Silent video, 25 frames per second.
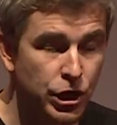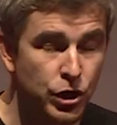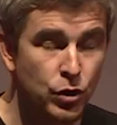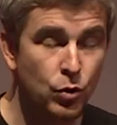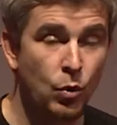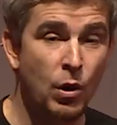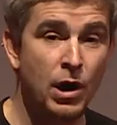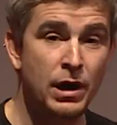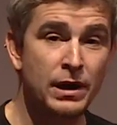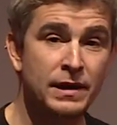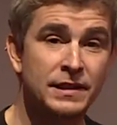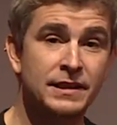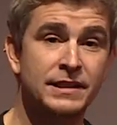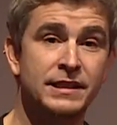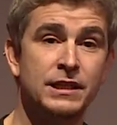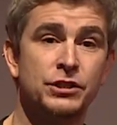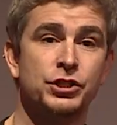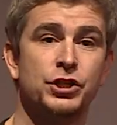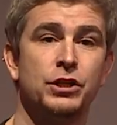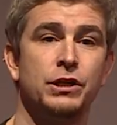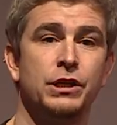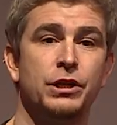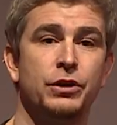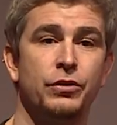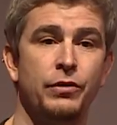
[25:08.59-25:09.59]
you are
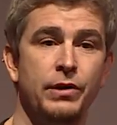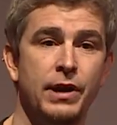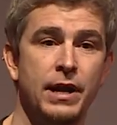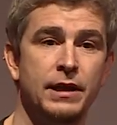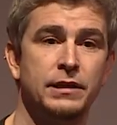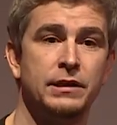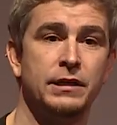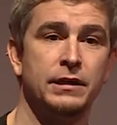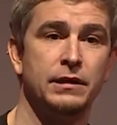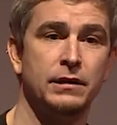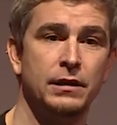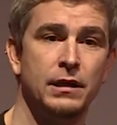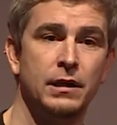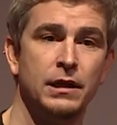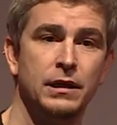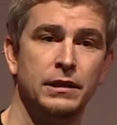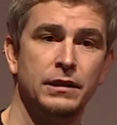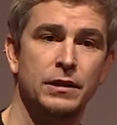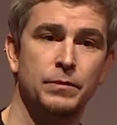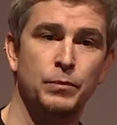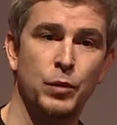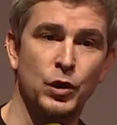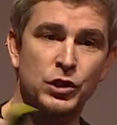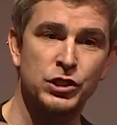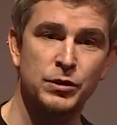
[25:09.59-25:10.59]
essentially creating
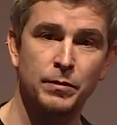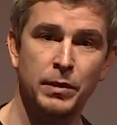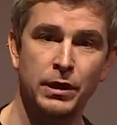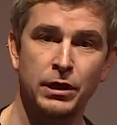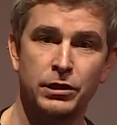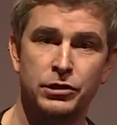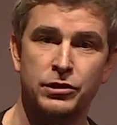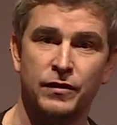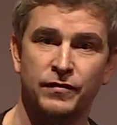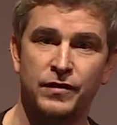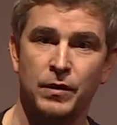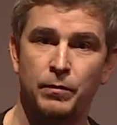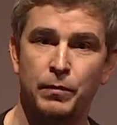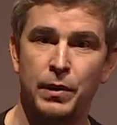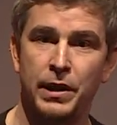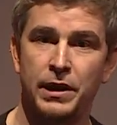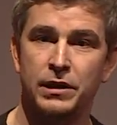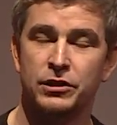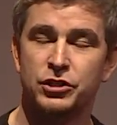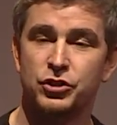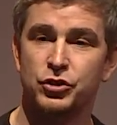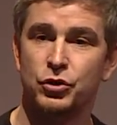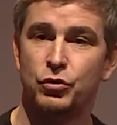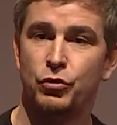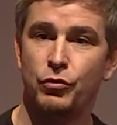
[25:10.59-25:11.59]
the possibility of the
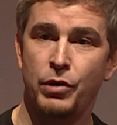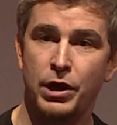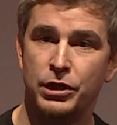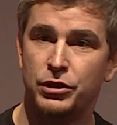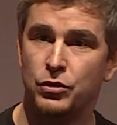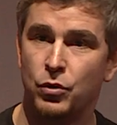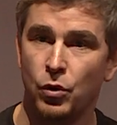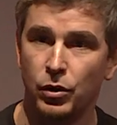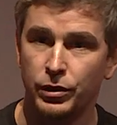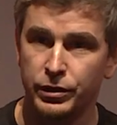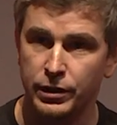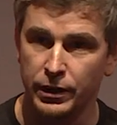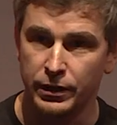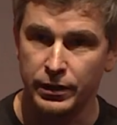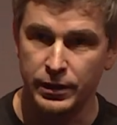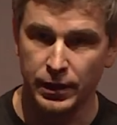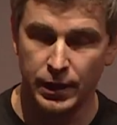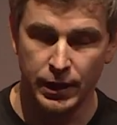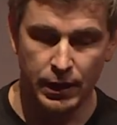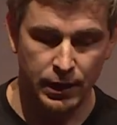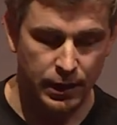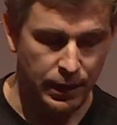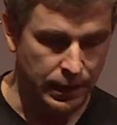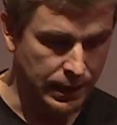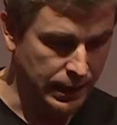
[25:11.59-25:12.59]
players to create content
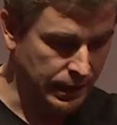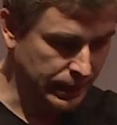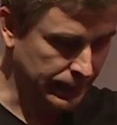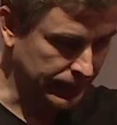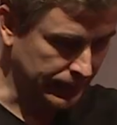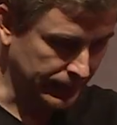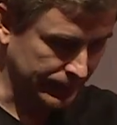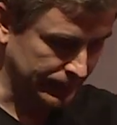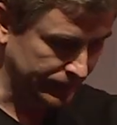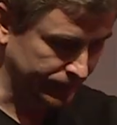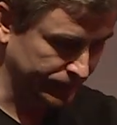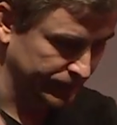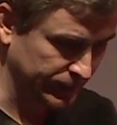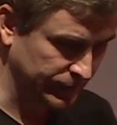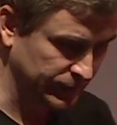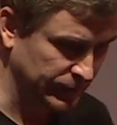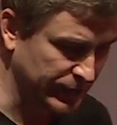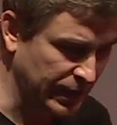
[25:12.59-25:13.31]
uh, uh,